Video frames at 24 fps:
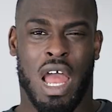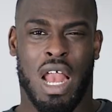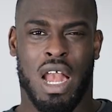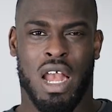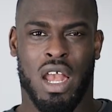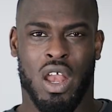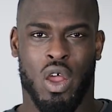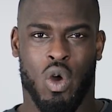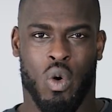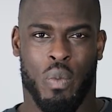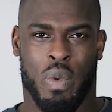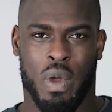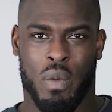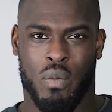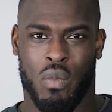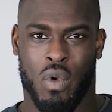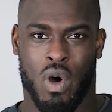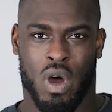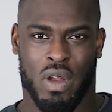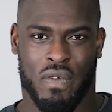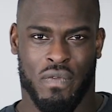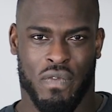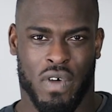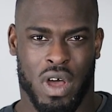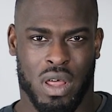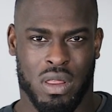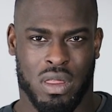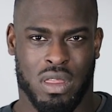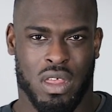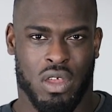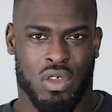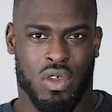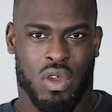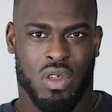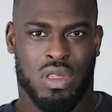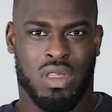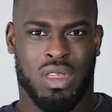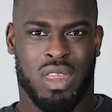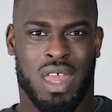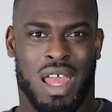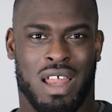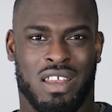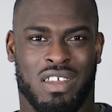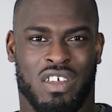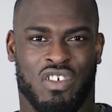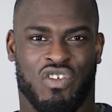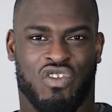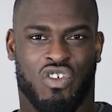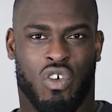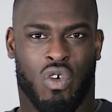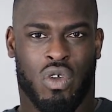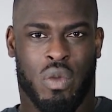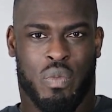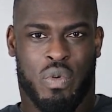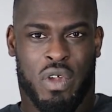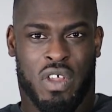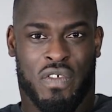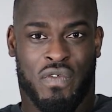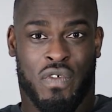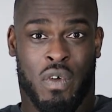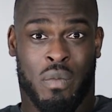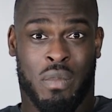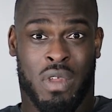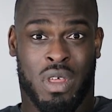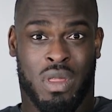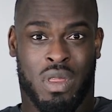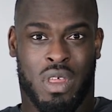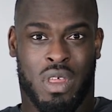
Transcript: A little bit more advanced than your standard shoulder press from the